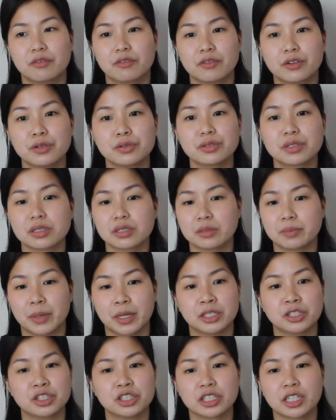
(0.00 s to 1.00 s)
fruit
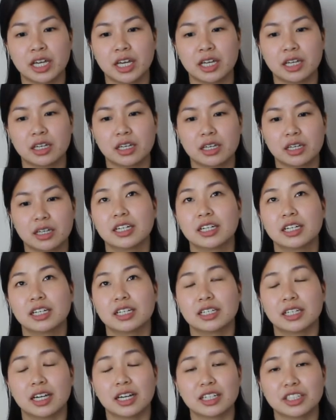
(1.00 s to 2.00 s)
sponge cake.
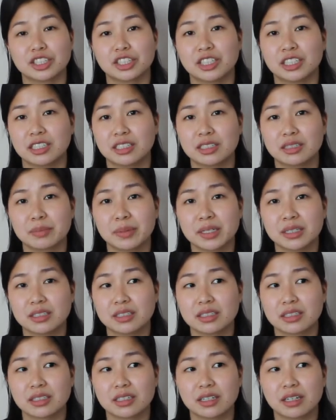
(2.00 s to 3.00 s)
Yeah, she spent
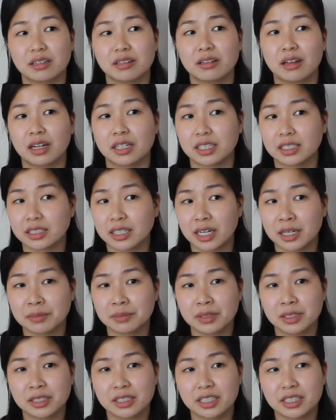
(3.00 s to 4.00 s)
a lot of time
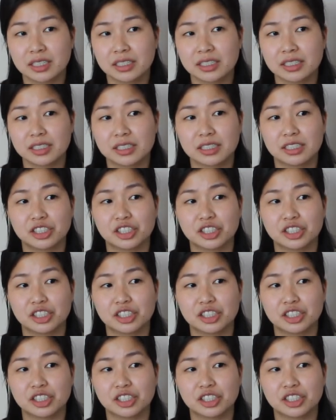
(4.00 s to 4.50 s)
on this.